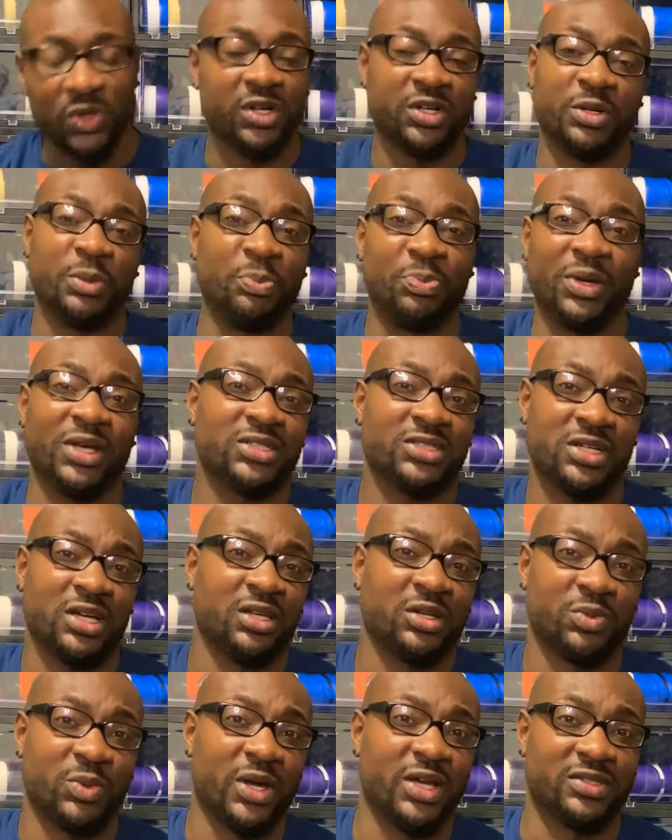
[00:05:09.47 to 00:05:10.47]
of the best
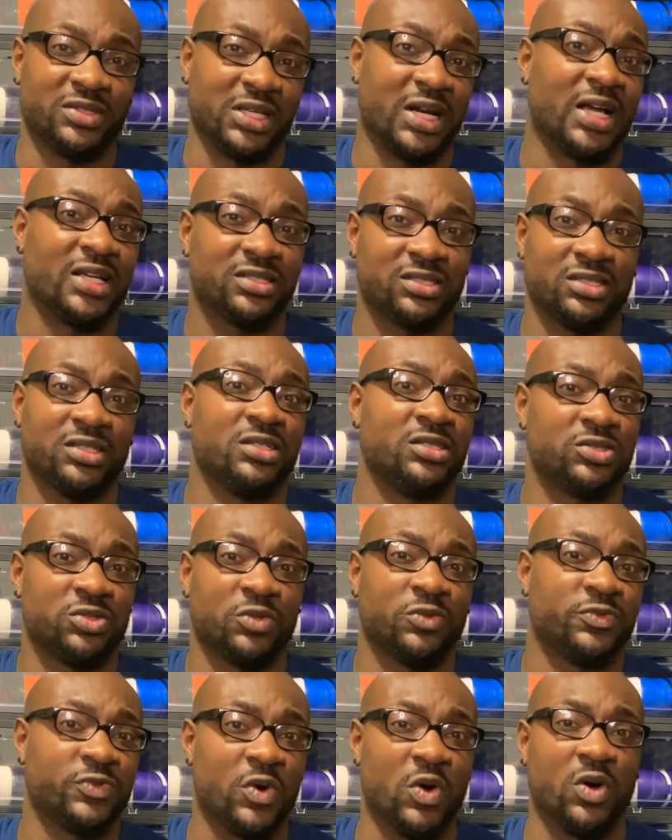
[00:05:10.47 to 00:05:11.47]
colorways that I've seen so
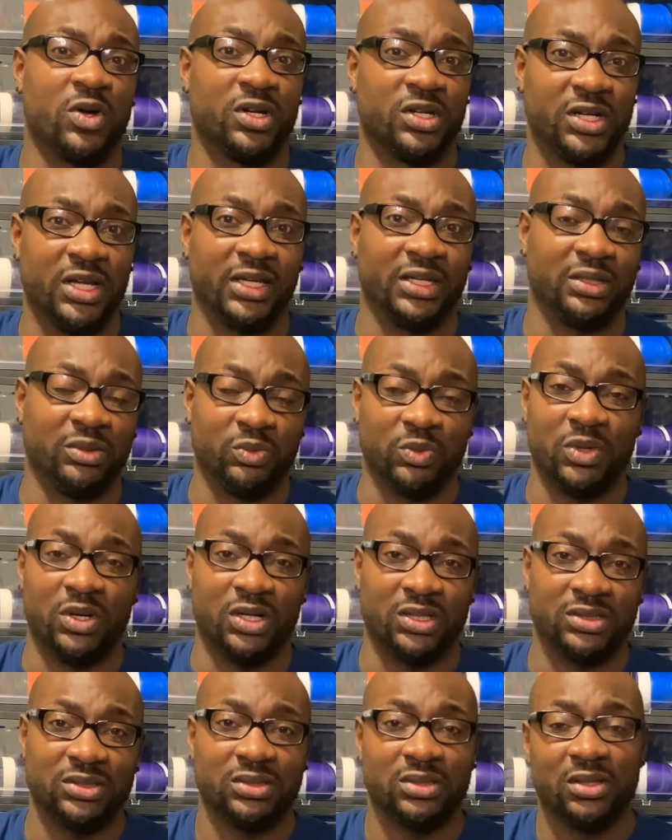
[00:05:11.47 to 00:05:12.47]
far on the Nike
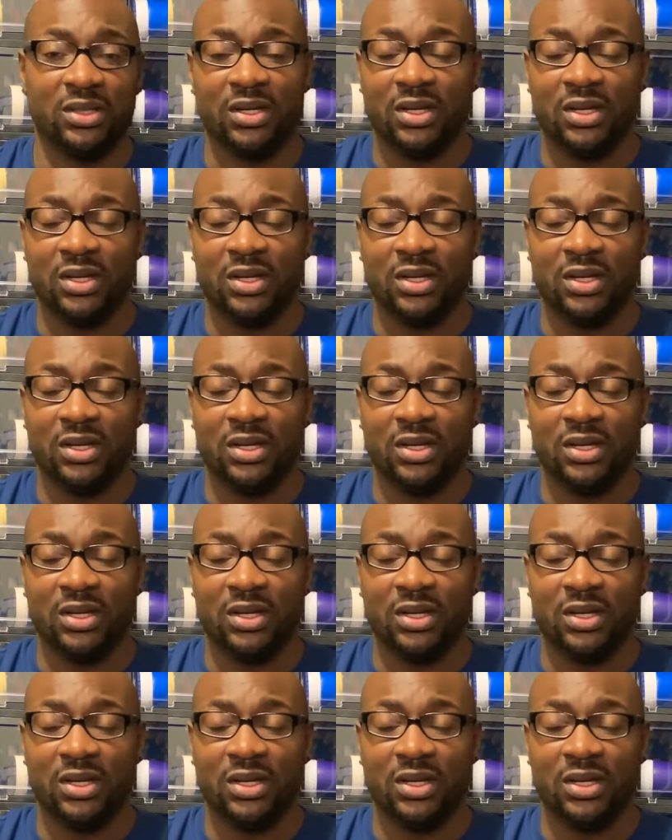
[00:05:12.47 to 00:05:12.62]
ones.